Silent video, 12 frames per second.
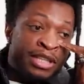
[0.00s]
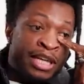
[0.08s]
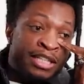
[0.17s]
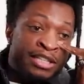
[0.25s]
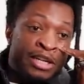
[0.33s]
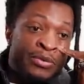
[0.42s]

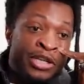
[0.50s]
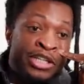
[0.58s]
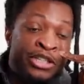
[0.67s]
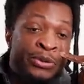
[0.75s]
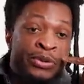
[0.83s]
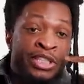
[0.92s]
things that we
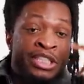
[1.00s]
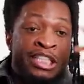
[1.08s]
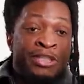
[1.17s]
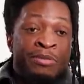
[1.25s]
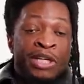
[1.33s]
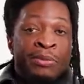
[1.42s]
could do just
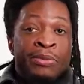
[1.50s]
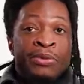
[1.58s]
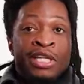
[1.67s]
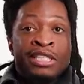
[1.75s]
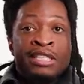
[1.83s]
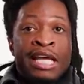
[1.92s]
as
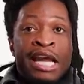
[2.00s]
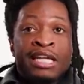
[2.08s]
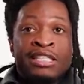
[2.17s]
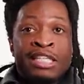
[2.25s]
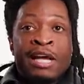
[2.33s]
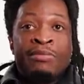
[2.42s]
people is not
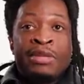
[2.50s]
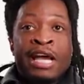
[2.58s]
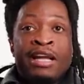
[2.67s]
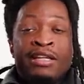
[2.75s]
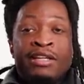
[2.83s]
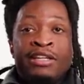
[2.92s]
accept
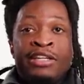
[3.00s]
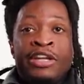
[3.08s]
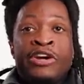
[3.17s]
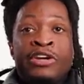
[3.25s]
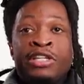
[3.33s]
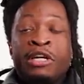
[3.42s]
that
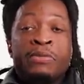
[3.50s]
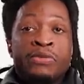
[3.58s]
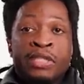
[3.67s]
there are double